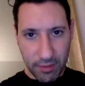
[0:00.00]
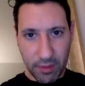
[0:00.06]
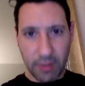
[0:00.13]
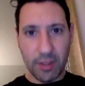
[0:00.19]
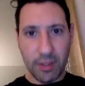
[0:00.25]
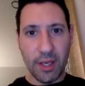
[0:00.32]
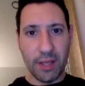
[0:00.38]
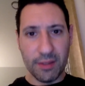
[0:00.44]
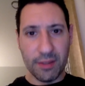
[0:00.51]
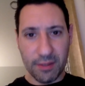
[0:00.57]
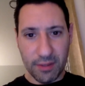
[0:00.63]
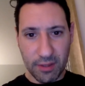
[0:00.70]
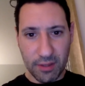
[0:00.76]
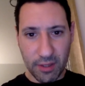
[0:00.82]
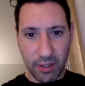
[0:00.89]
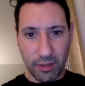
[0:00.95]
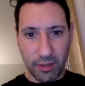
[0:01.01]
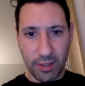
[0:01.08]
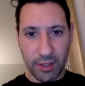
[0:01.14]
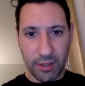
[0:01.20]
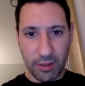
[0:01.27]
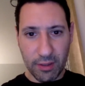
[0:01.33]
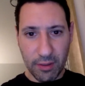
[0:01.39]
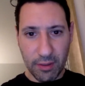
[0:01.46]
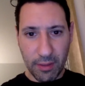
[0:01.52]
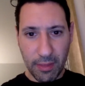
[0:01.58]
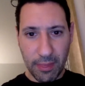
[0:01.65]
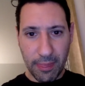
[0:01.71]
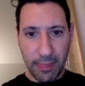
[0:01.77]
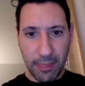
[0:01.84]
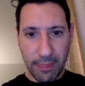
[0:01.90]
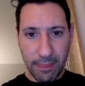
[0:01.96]
yes so just like with your push-up
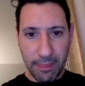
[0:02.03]
you